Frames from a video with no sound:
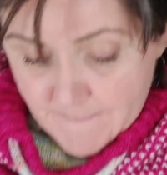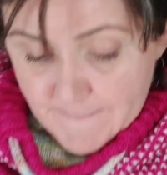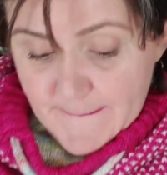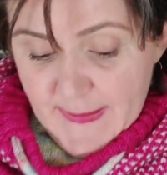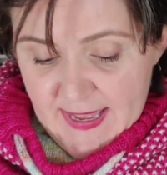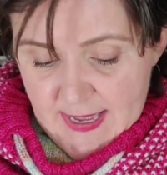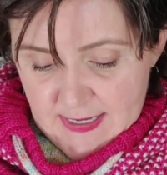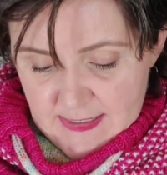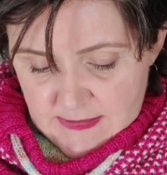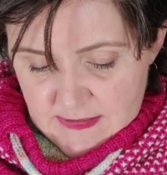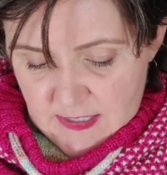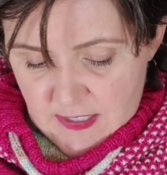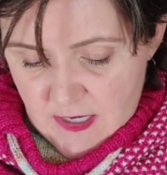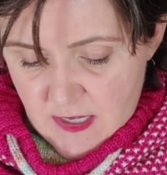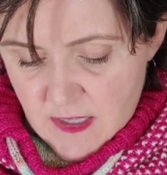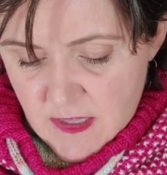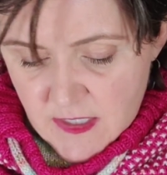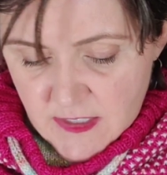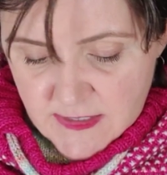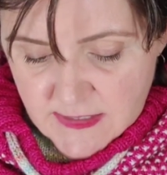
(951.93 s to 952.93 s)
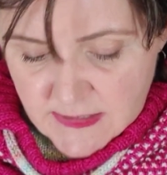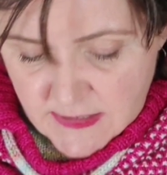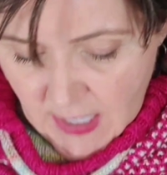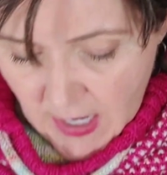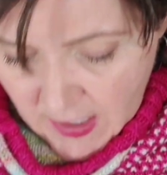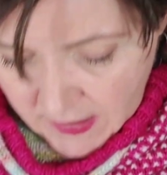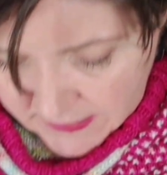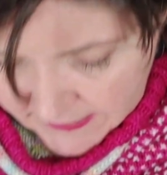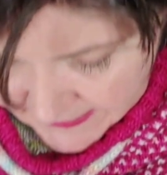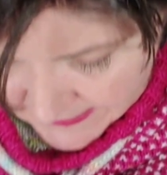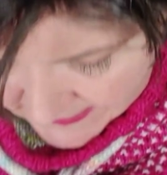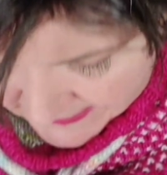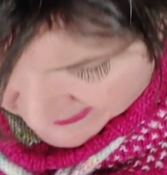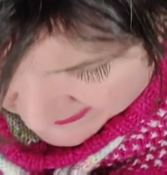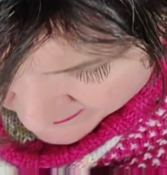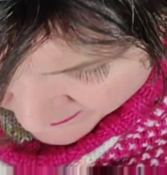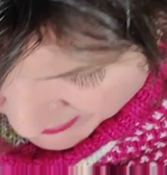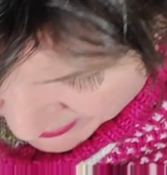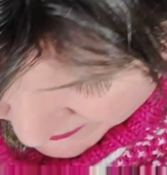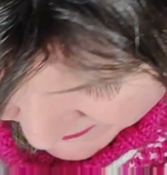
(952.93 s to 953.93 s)
But the solid that
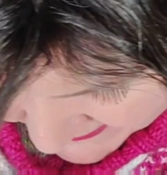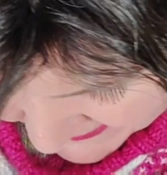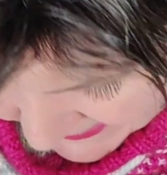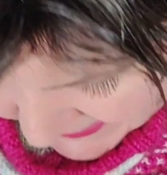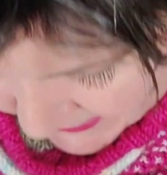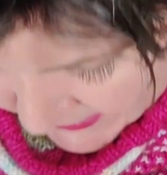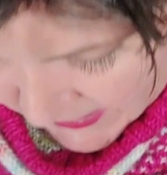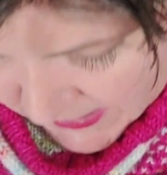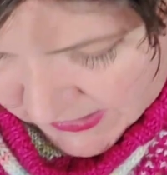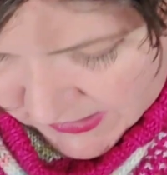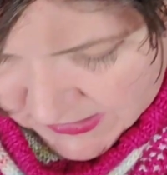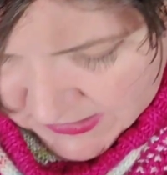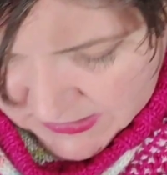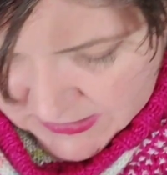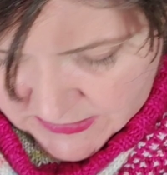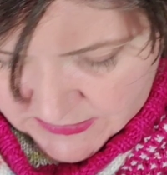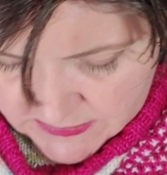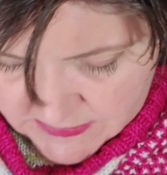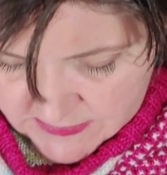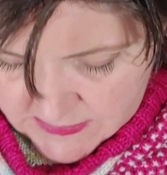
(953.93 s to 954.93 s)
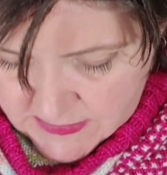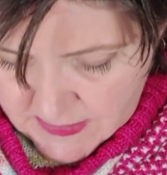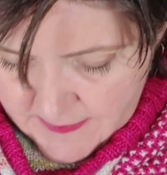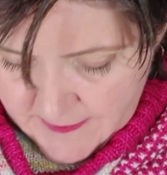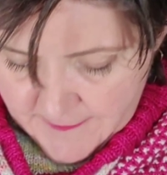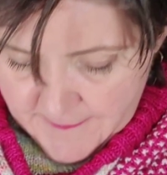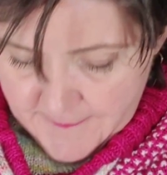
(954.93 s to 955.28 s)
I'm using is,